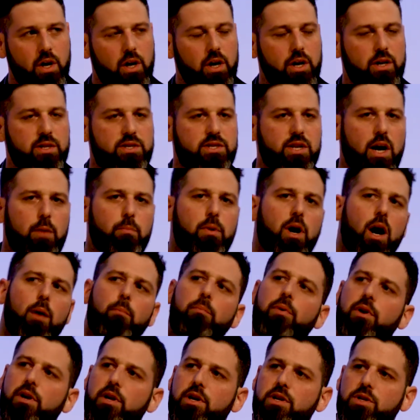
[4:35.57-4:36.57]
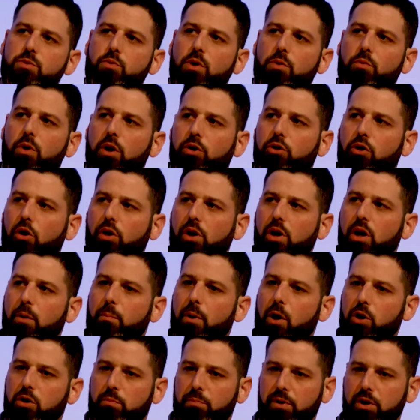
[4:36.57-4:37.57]
In some companies, when we're talking
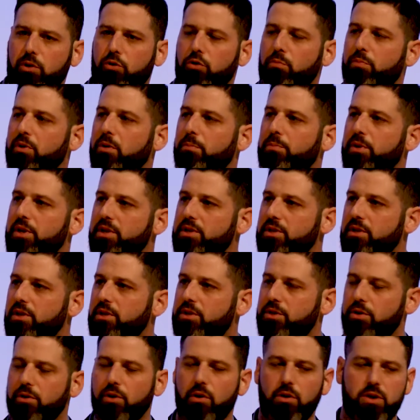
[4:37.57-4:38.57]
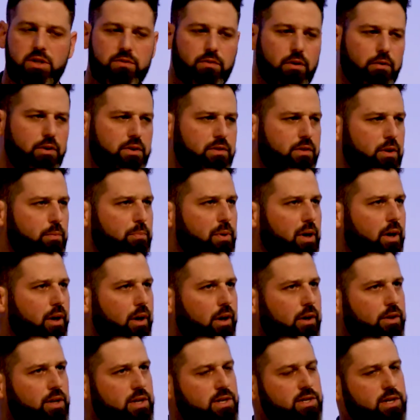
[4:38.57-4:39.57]
about B2B business, you know, it's very
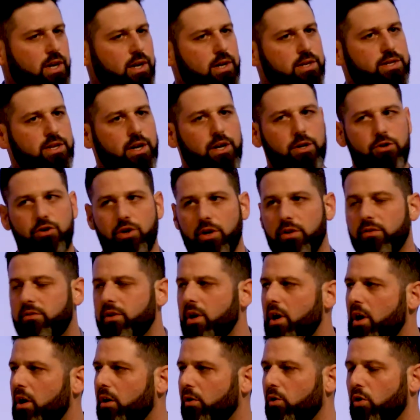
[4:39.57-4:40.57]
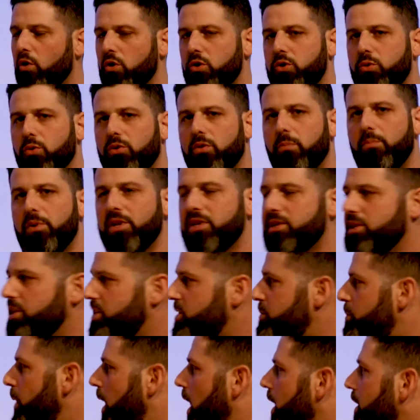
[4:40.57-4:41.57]
typical. The sales agent goes to the
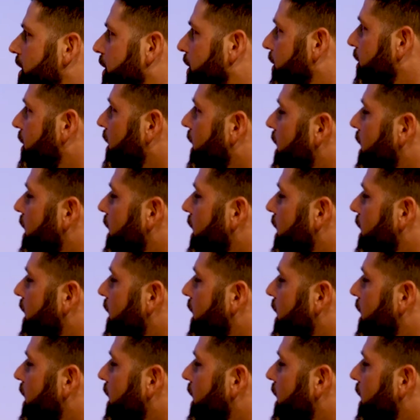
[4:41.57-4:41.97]
business buyer,